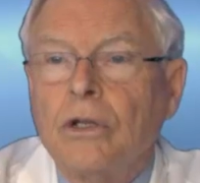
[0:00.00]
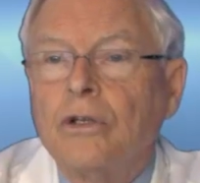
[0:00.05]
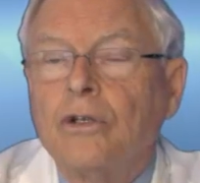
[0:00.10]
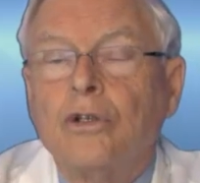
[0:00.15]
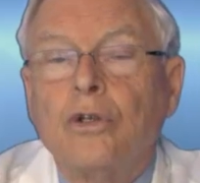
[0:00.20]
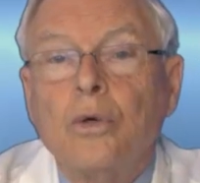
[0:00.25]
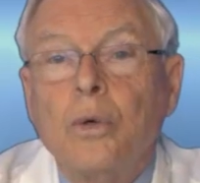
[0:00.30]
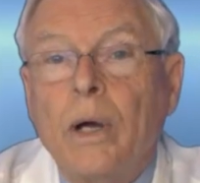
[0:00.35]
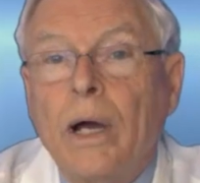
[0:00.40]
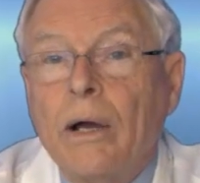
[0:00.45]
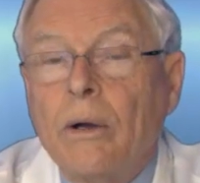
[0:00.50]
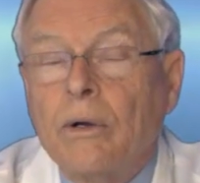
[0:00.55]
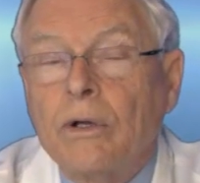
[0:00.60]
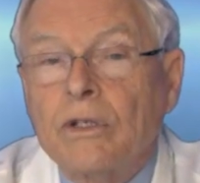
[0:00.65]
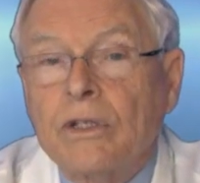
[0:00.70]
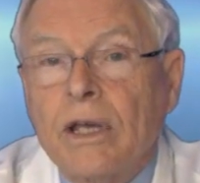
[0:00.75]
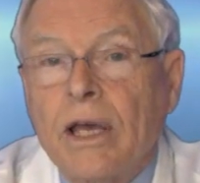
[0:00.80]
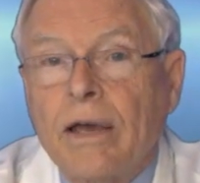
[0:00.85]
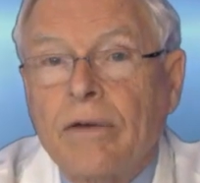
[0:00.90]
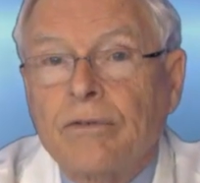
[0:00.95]
2
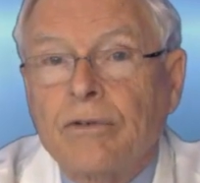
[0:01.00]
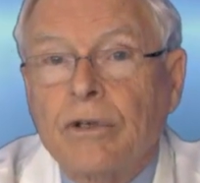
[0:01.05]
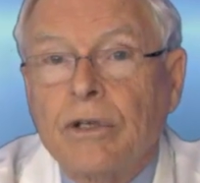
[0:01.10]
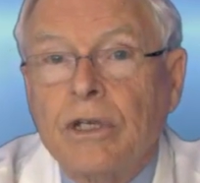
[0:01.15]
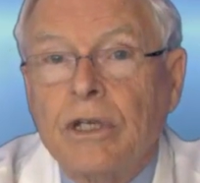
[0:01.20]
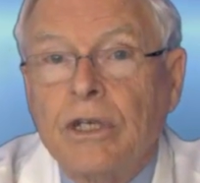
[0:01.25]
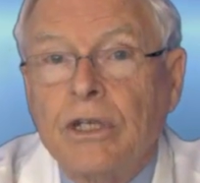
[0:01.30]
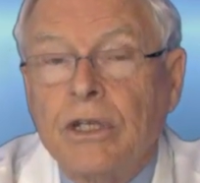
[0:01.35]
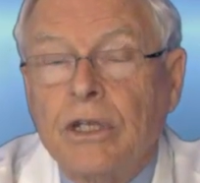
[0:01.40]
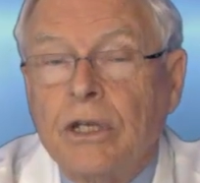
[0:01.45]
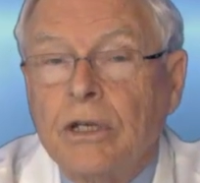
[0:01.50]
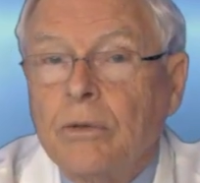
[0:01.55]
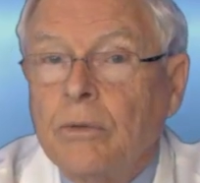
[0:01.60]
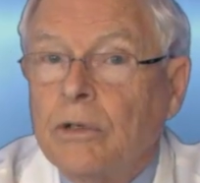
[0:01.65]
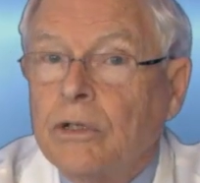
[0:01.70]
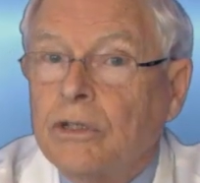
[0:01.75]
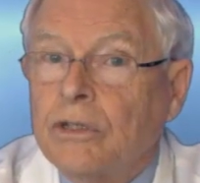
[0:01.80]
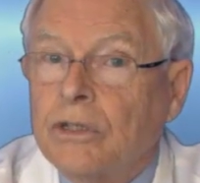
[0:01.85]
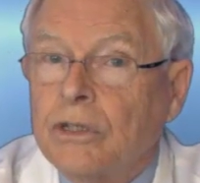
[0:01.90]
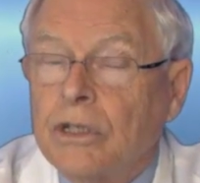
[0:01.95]
hours after eating,
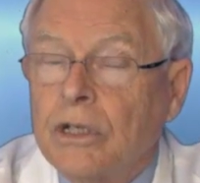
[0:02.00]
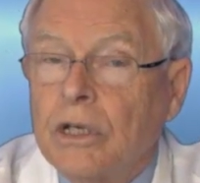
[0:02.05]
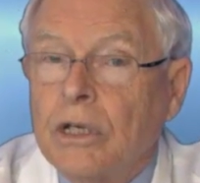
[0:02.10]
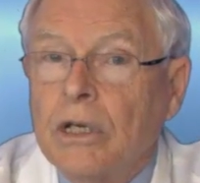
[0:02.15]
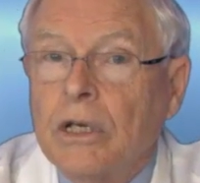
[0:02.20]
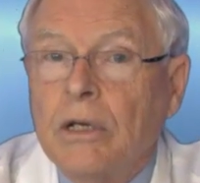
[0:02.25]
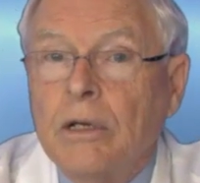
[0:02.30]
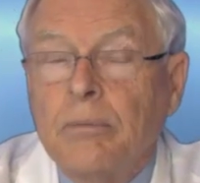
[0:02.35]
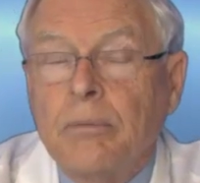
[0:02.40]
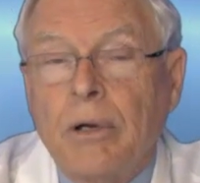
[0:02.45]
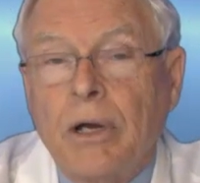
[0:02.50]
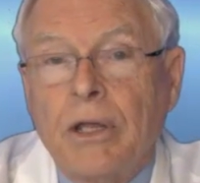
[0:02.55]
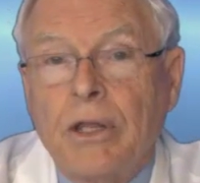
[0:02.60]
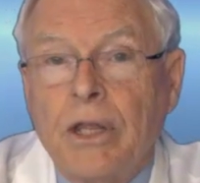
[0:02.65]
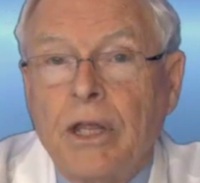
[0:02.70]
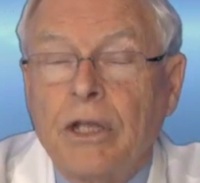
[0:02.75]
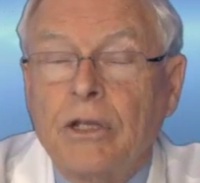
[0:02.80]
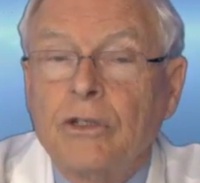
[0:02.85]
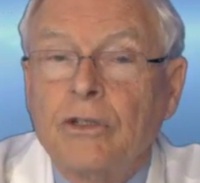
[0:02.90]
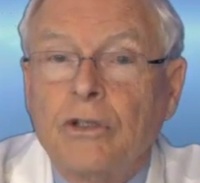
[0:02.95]
which by
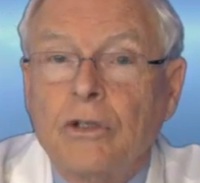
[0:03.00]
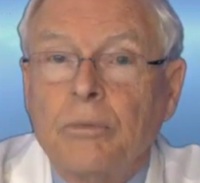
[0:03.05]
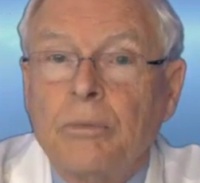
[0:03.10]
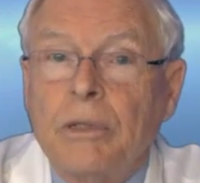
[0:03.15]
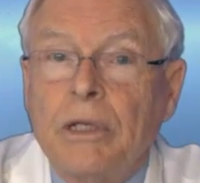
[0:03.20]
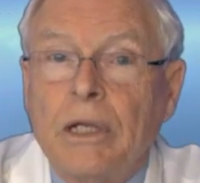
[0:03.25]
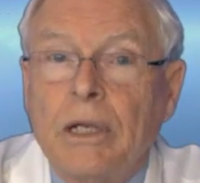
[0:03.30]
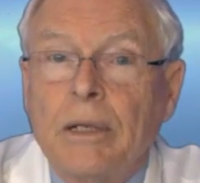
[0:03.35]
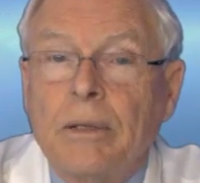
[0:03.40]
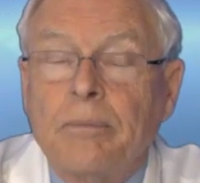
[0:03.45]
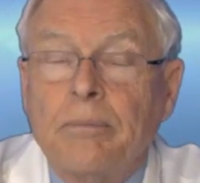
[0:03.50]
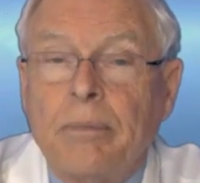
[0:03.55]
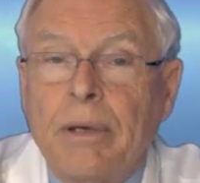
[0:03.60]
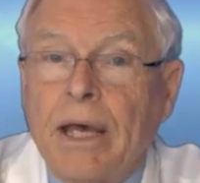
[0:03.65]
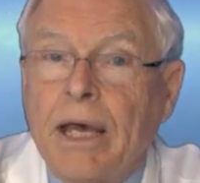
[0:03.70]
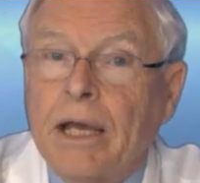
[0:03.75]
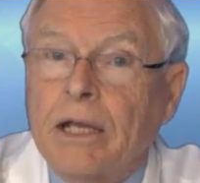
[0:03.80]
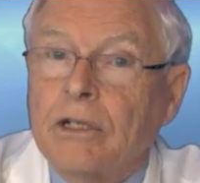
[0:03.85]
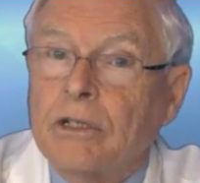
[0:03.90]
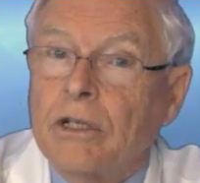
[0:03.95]
then should be
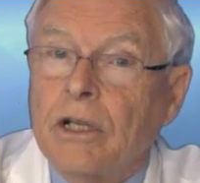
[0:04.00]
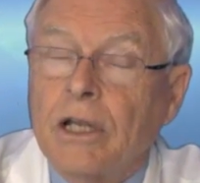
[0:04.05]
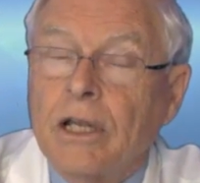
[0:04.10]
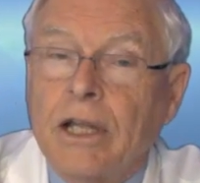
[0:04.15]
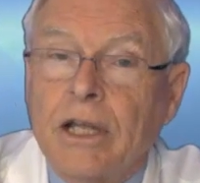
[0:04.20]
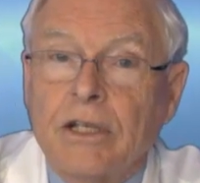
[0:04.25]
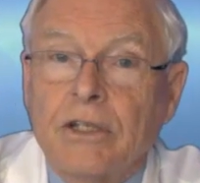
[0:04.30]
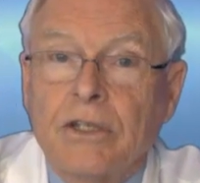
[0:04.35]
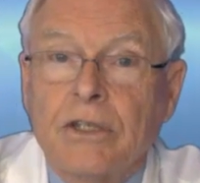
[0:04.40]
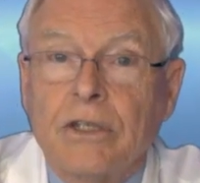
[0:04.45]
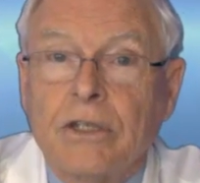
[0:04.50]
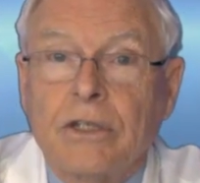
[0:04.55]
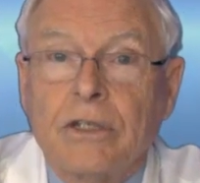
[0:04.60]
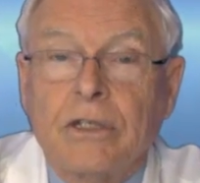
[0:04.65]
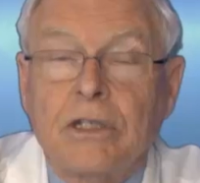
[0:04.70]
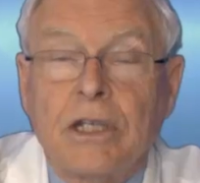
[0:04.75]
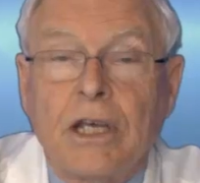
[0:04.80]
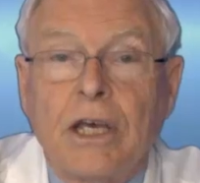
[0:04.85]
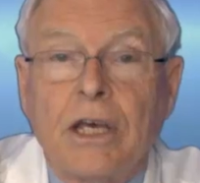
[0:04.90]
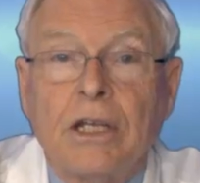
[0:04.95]
back to less than
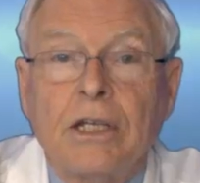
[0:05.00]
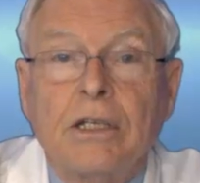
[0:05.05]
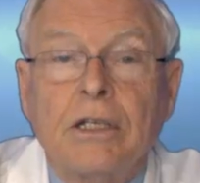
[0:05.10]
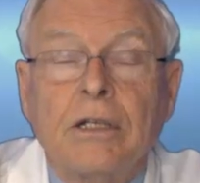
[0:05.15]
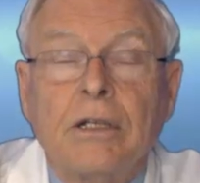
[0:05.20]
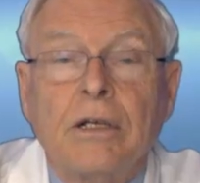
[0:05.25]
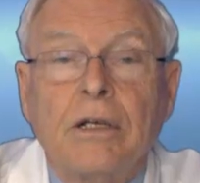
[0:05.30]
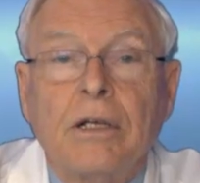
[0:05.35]
10,